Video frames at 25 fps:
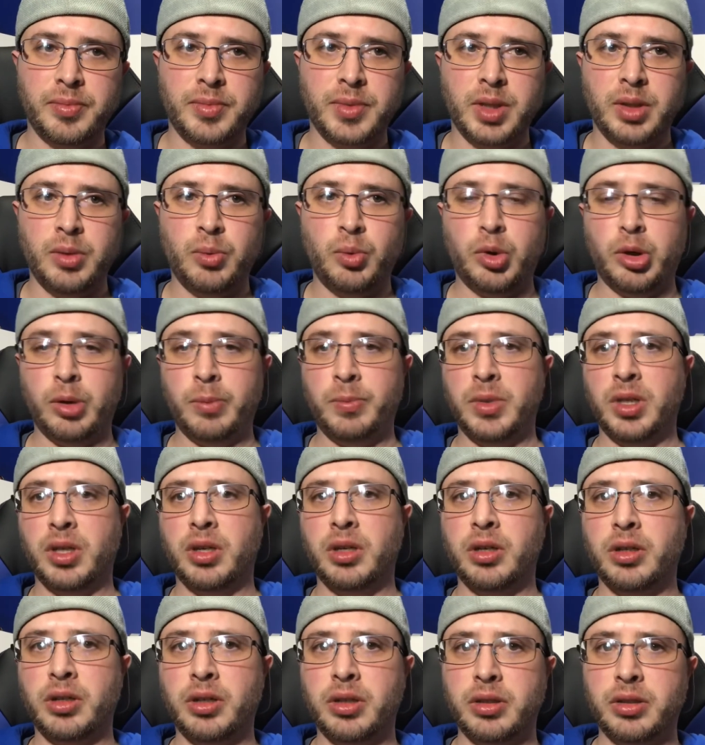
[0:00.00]
William
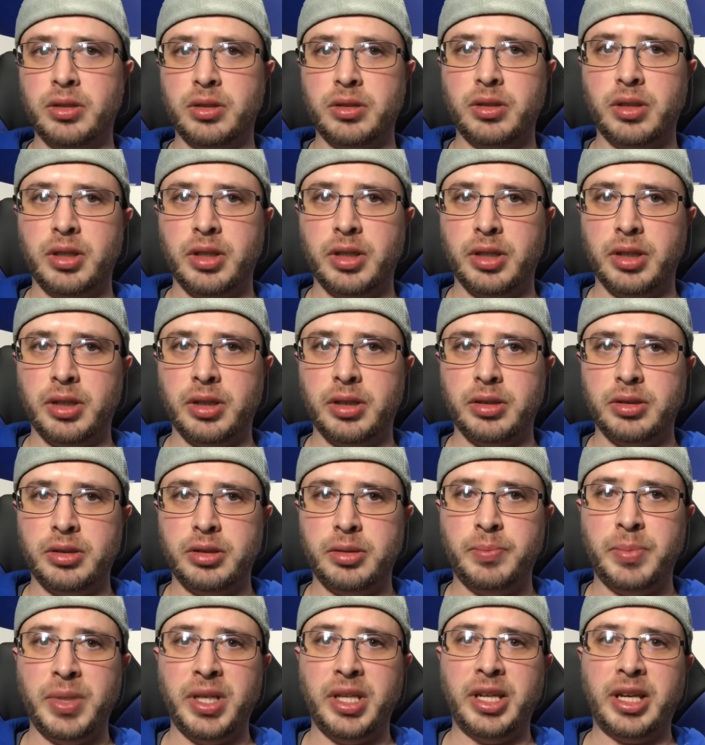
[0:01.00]
Young,
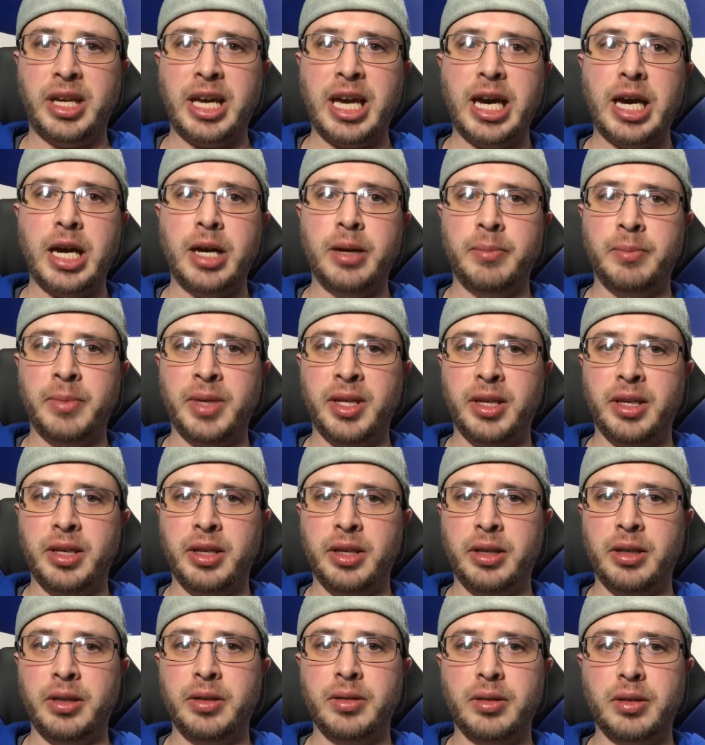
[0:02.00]
Speed
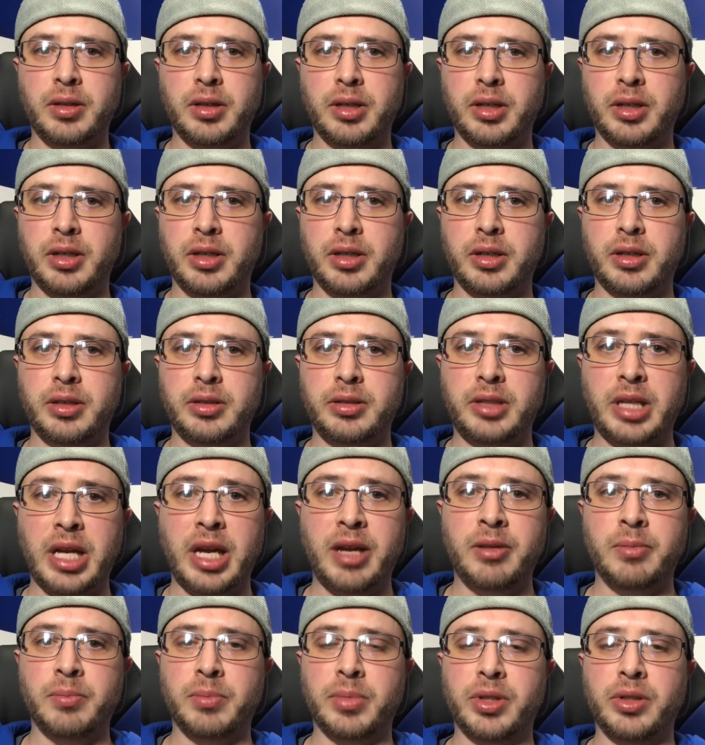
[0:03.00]
Academy,
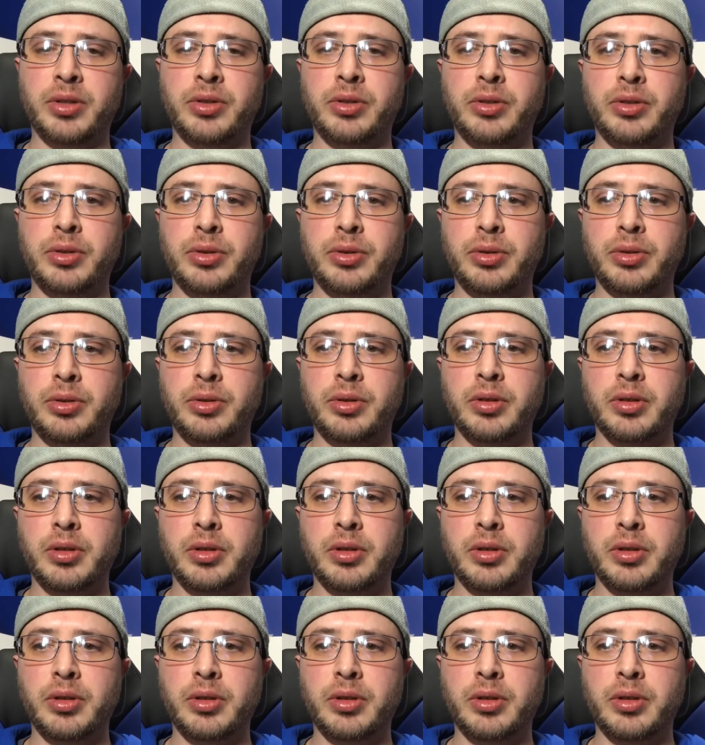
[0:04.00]
Dude in Blue,